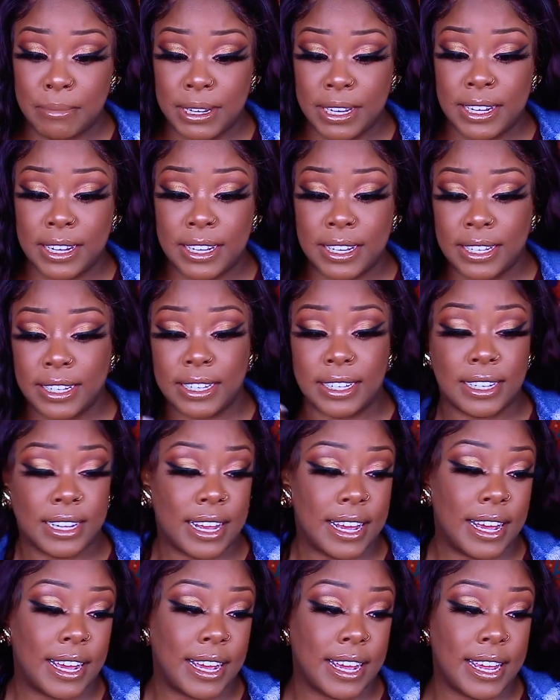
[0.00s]
because
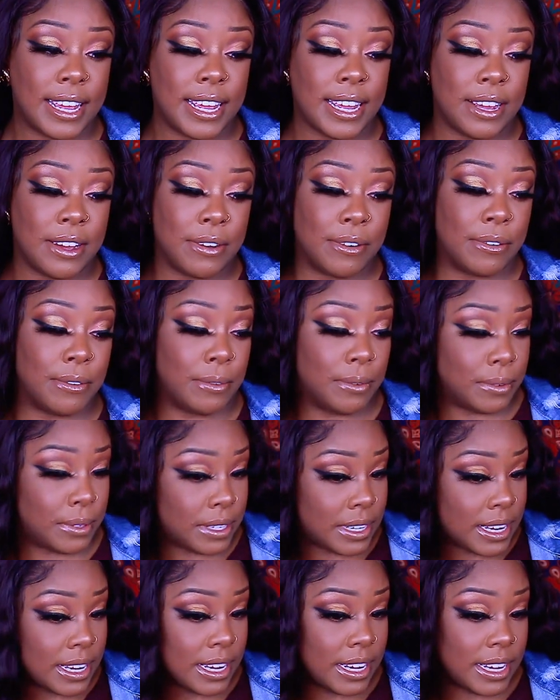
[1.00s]
like it goes
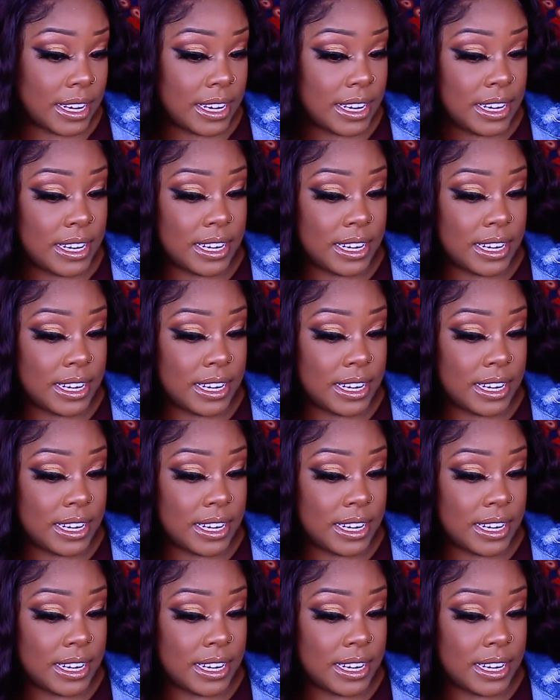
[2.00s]
like